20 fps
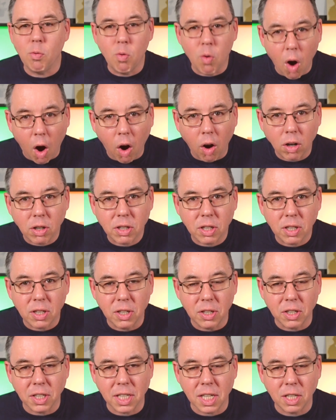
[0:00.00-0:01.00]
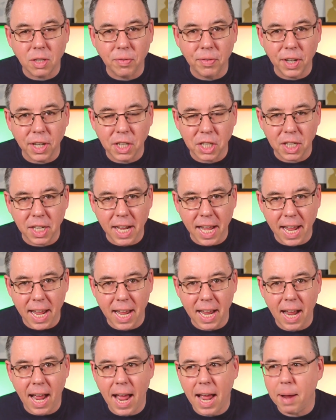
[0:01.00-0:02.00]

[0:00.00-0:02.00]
rocks, does this version here.